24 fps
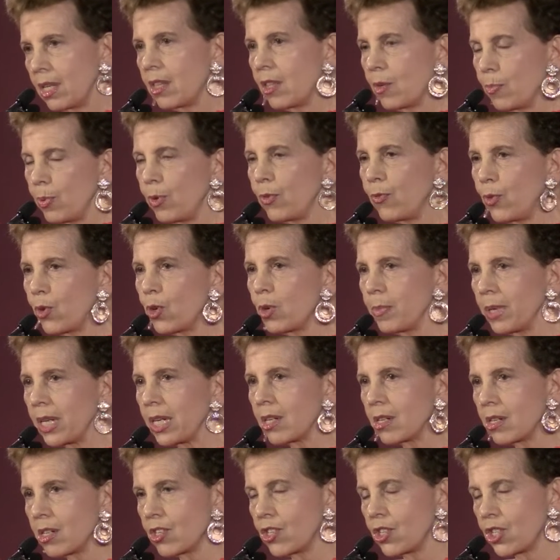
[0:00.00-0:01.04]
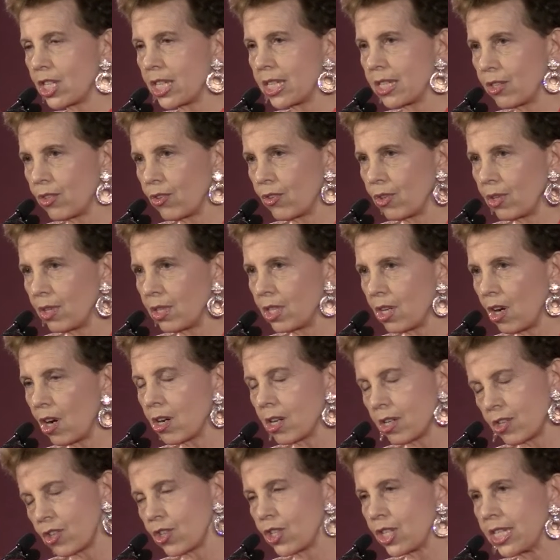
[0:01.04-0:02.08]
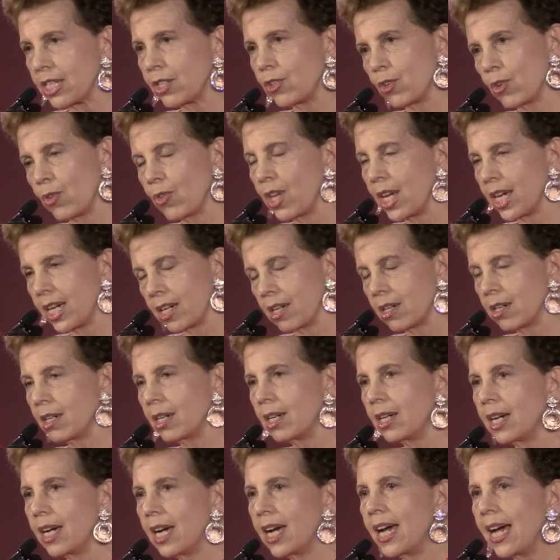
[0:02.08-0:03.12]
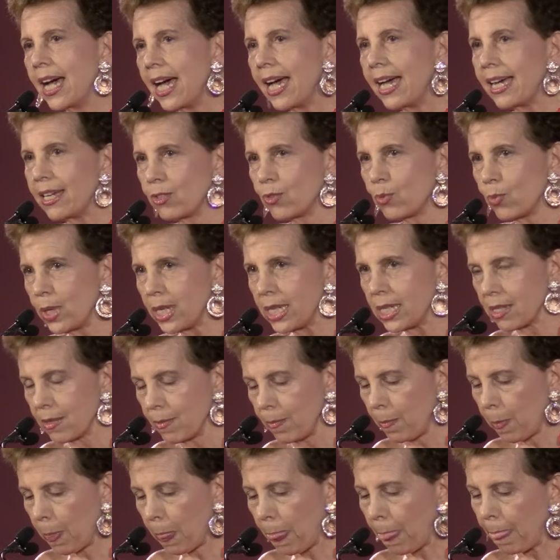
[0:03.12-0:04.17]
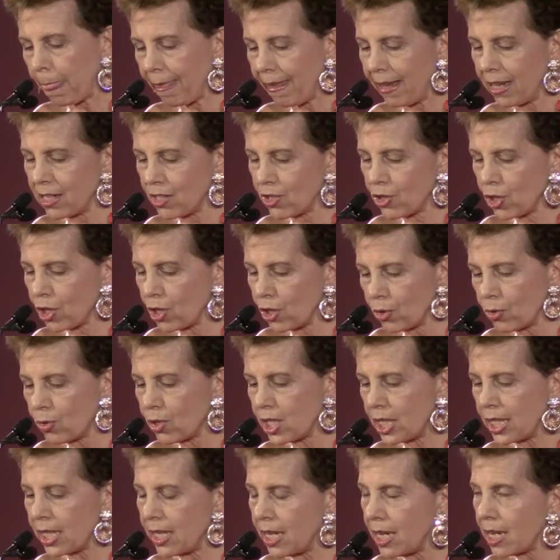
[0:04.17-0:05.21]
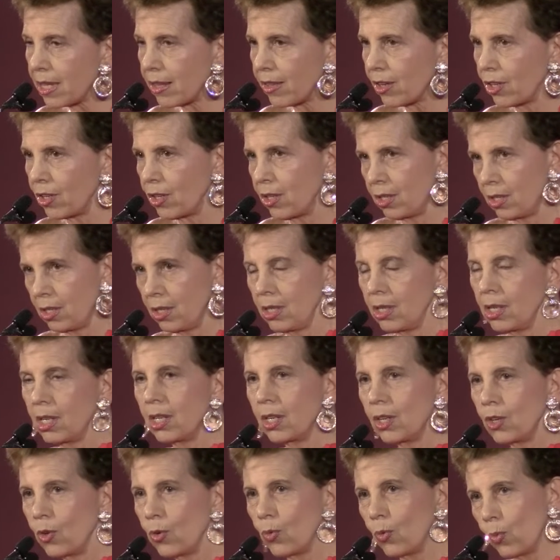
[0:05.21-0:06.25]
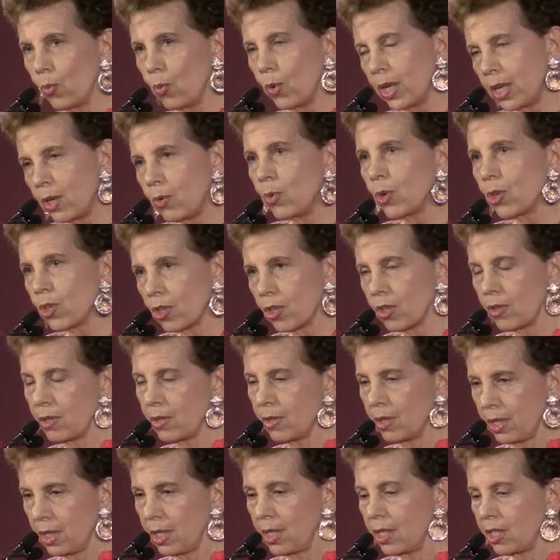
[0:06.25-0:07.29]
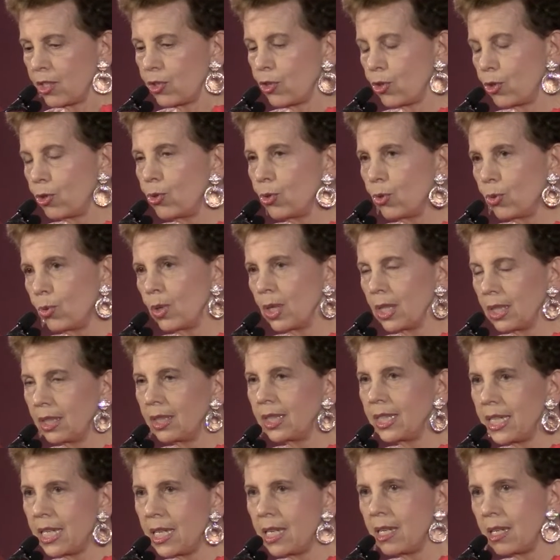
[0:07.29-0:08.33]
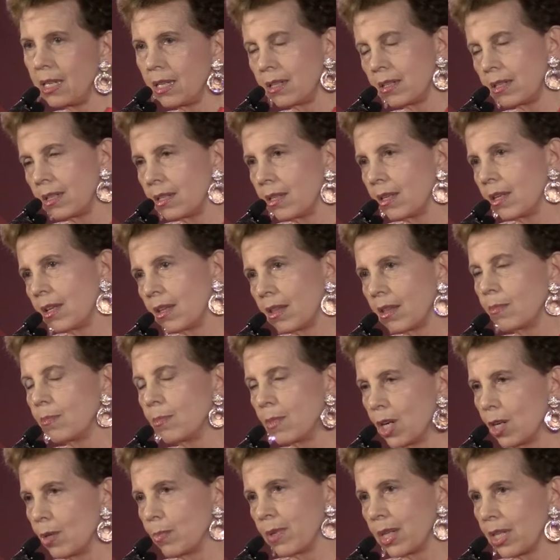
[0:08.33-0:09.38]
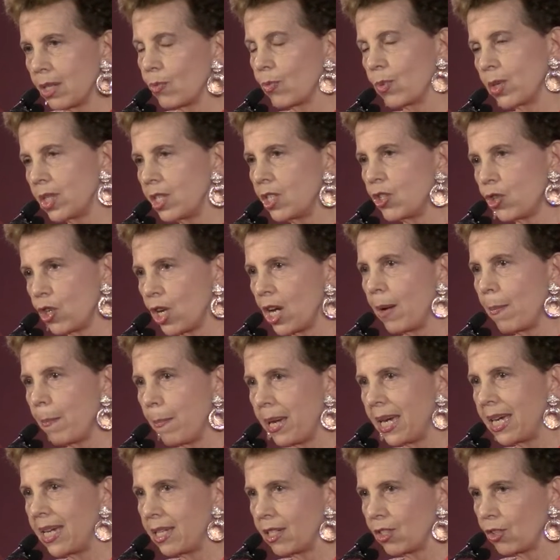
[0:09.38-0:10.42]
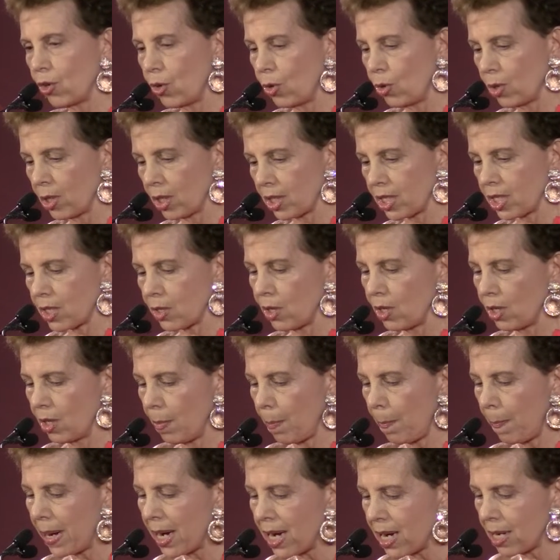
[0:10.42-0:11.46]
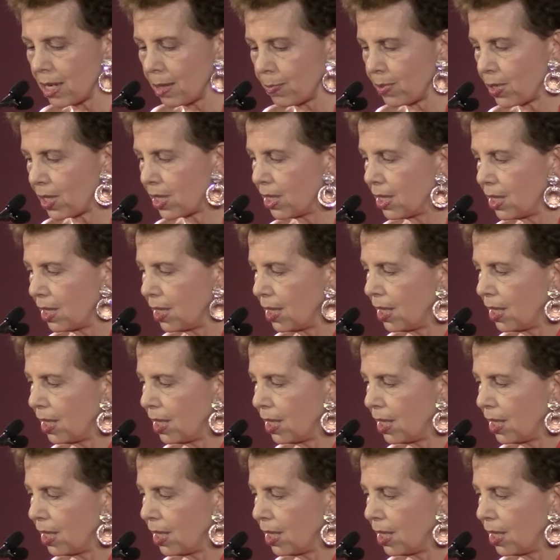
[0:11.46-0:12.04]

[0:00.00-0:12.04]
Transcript: the Performing Arts Center, Arts Center there and Wynton. And so together, we were to lead the moment when the champagne corks popped.